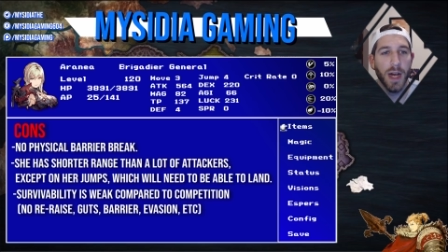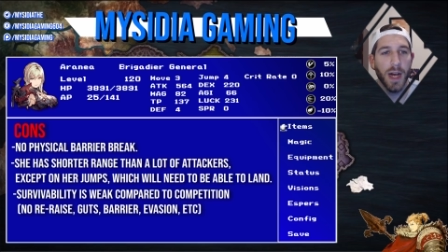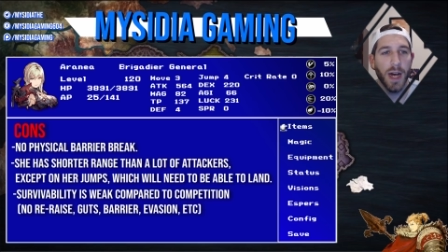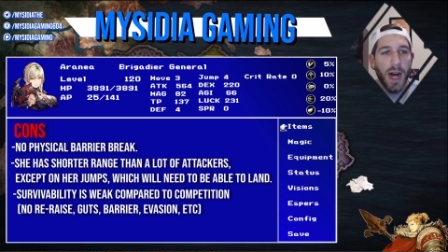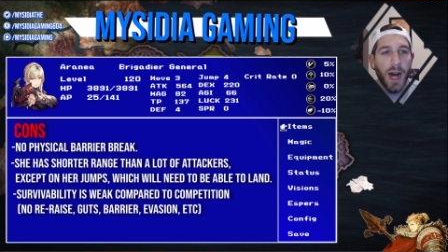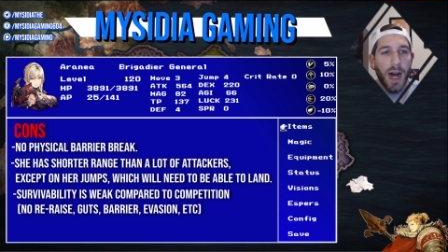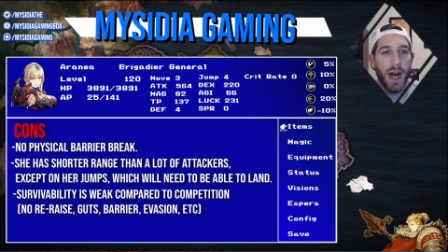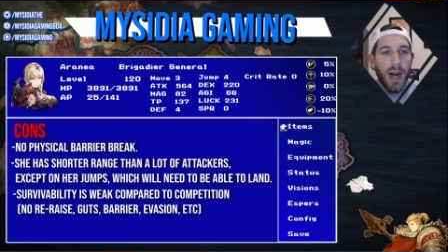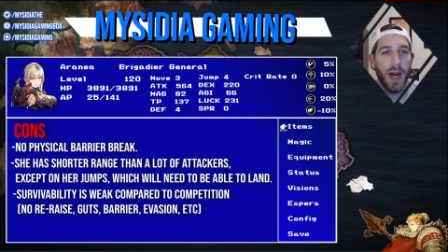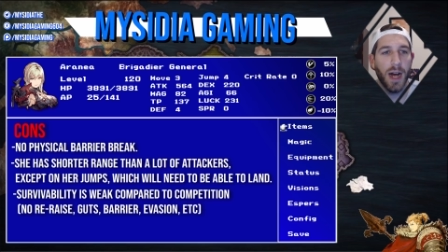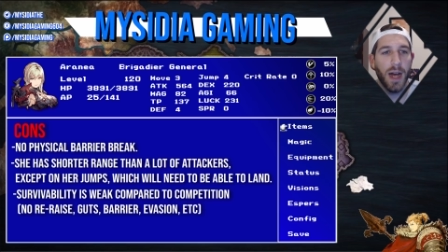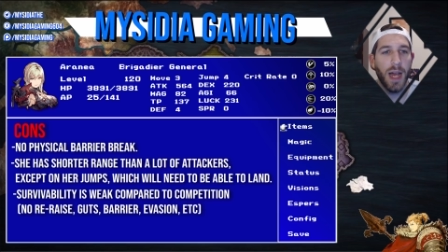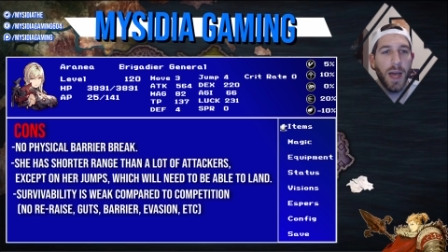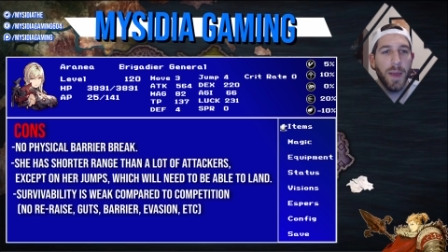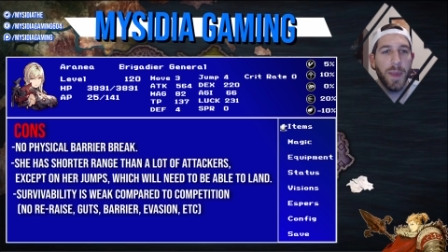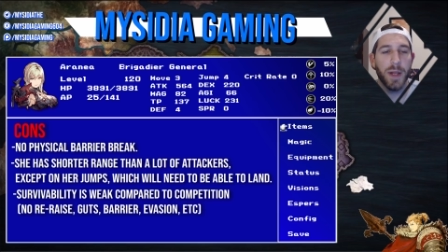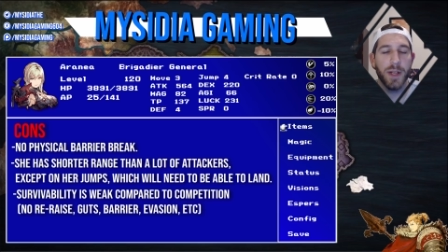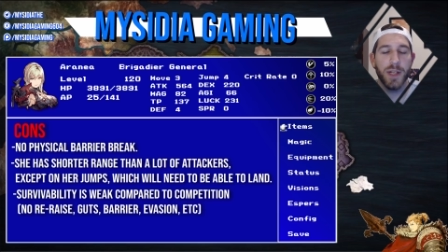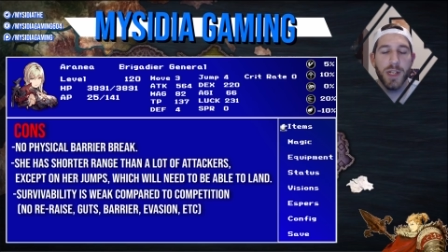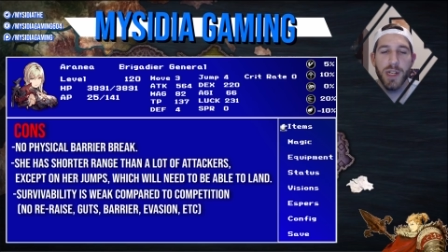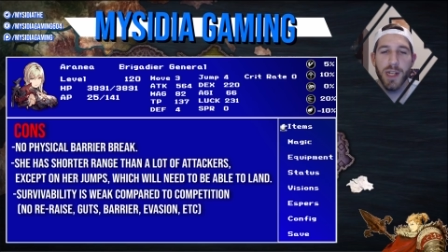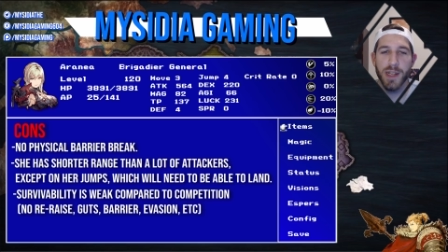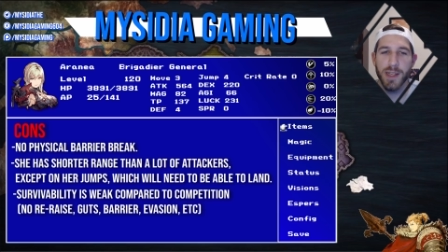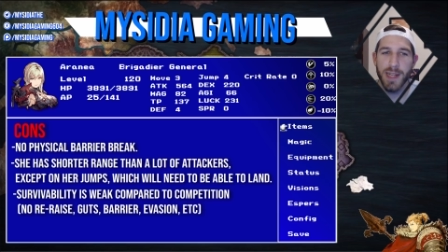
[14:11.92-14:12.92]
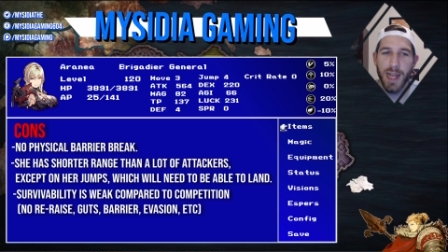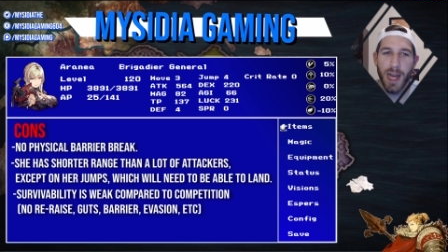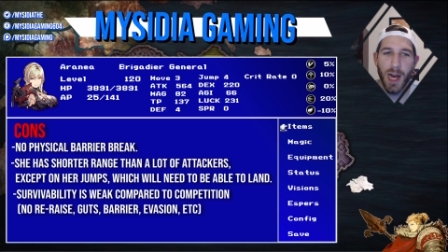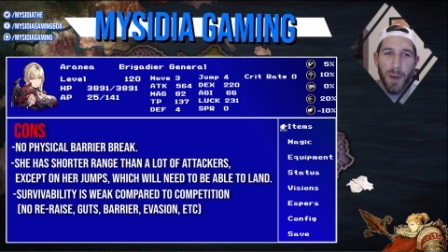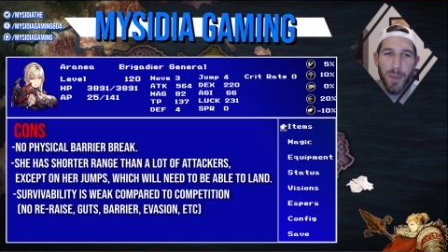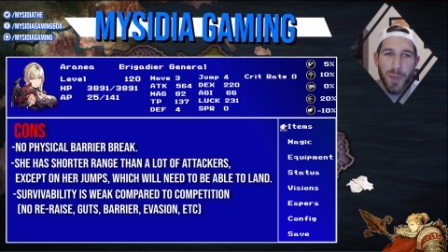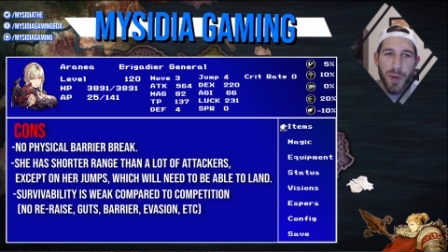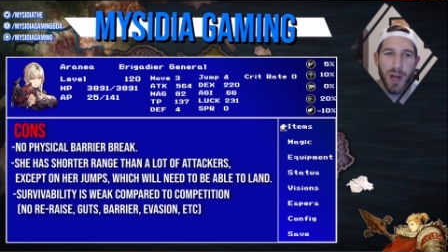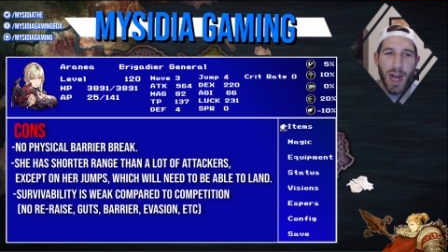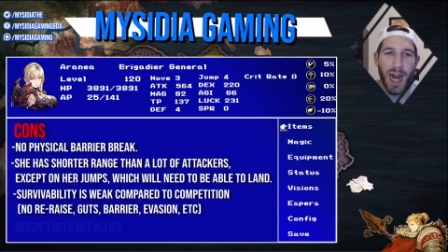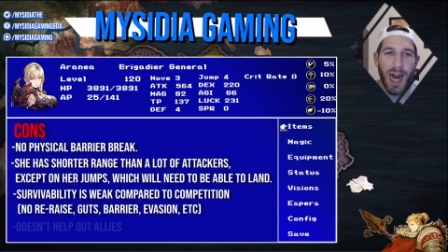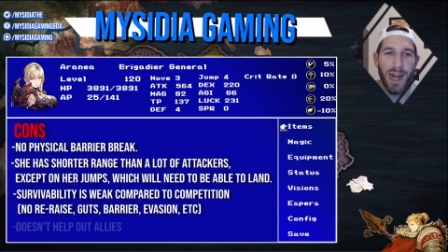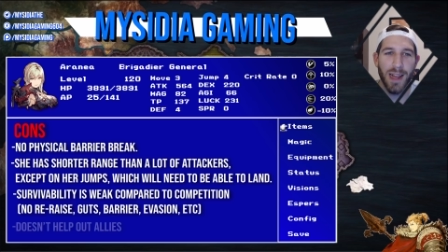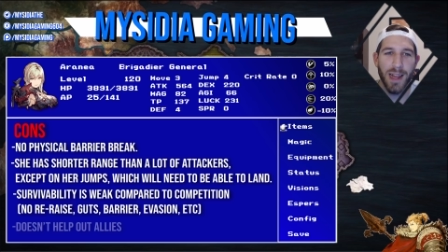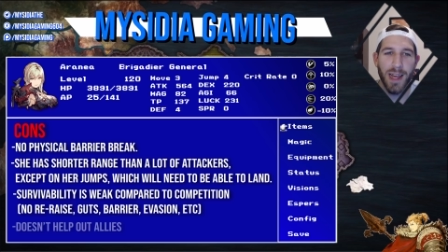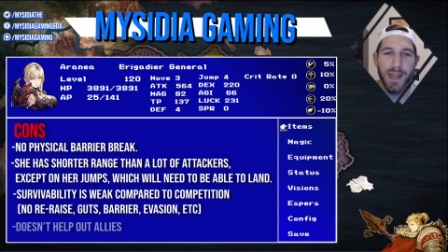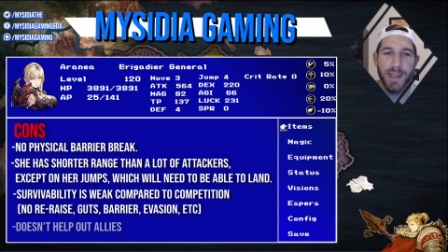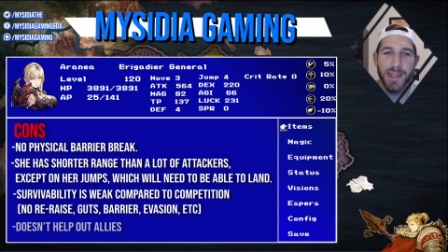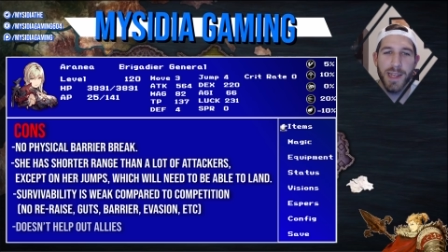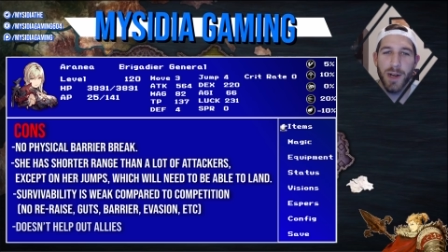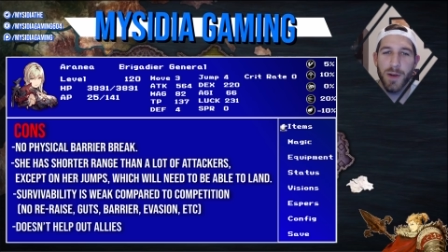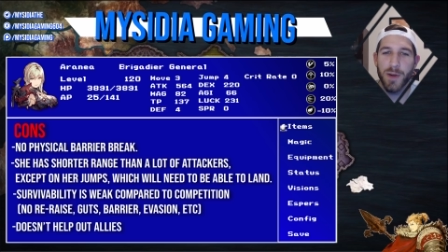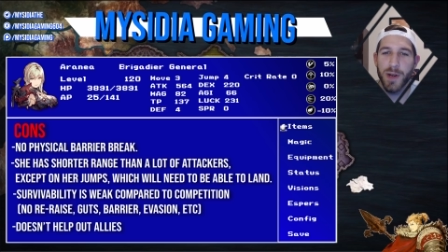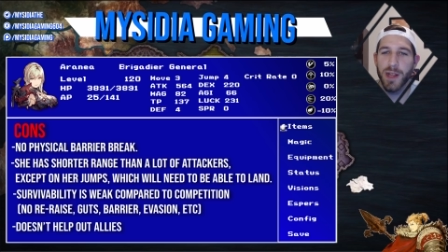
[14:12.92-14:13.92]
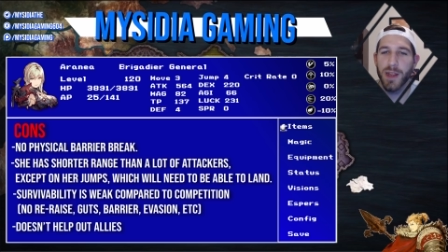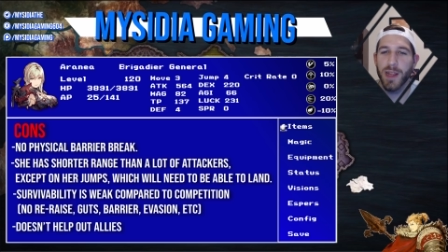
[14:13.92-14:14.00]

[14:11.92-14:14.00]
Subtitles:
And then she doesn't help your allies out.